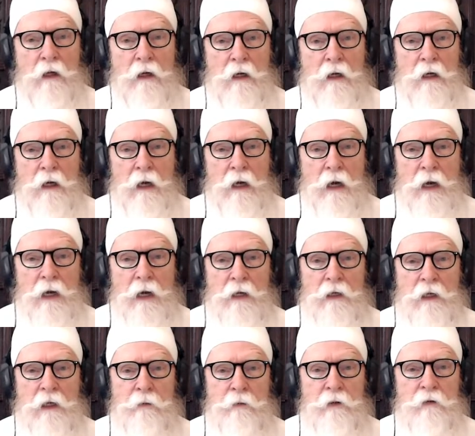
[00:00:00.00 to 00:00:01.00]
And he
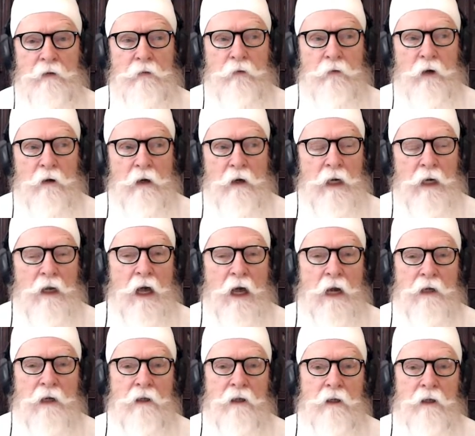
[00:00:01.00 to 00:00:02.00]
was very
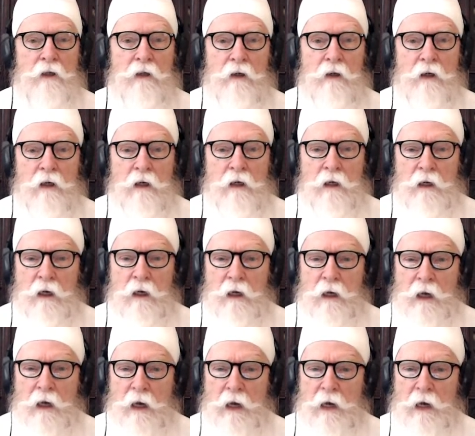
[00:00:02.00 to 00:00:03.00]
enlightened.
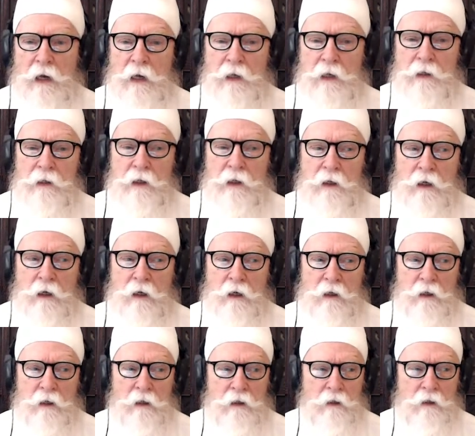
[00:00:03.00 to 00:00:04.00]
And
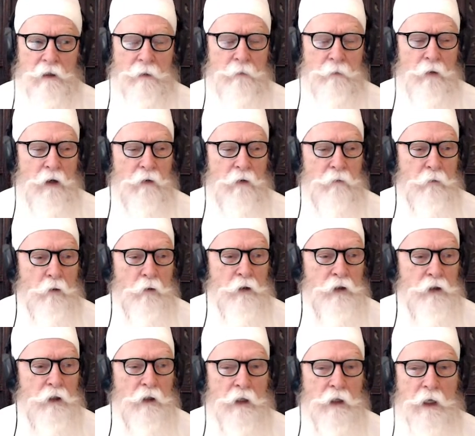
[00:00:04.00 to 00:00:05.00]

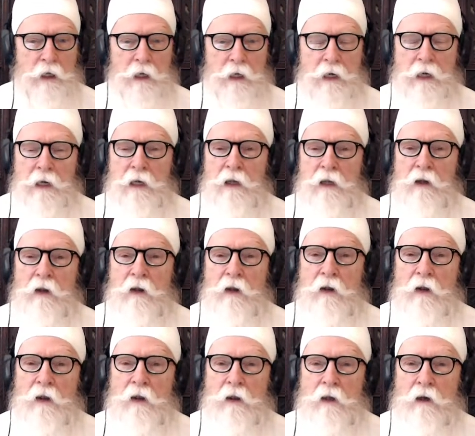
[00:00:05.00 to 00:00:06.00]
unfortunately,
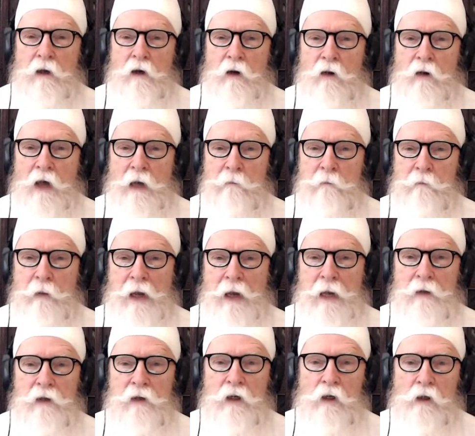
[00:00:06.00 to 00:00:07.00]
you know, that
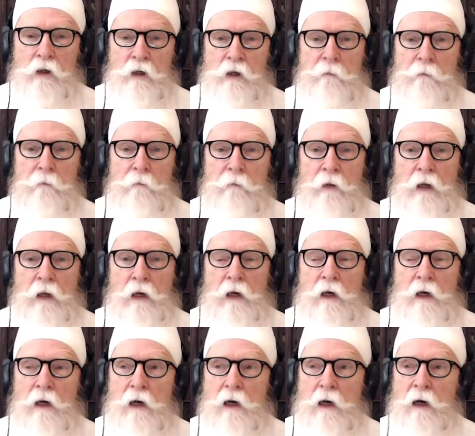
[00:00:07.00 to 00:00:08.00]
pendulum
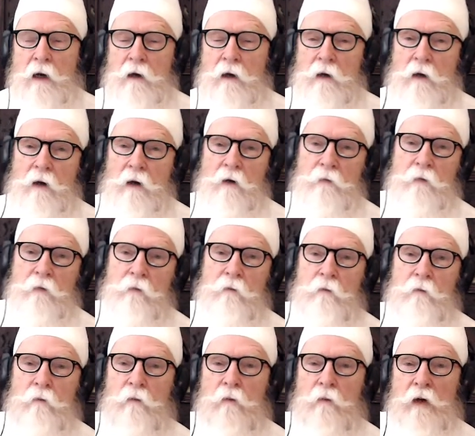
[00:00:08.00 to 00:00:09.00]
of
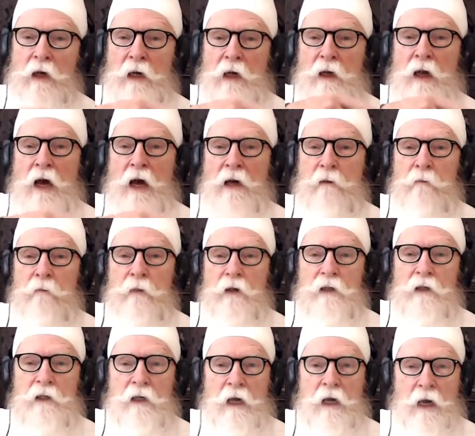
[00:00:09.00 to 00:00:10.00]
enlightenment
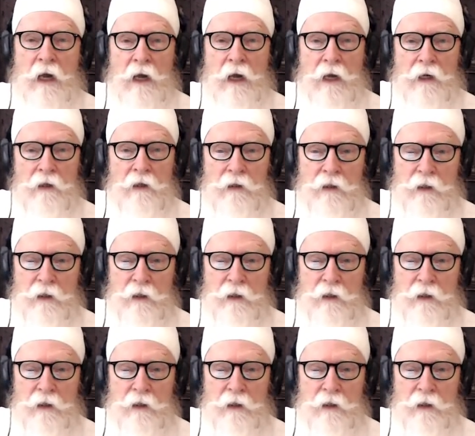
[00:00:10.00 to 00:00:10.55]
and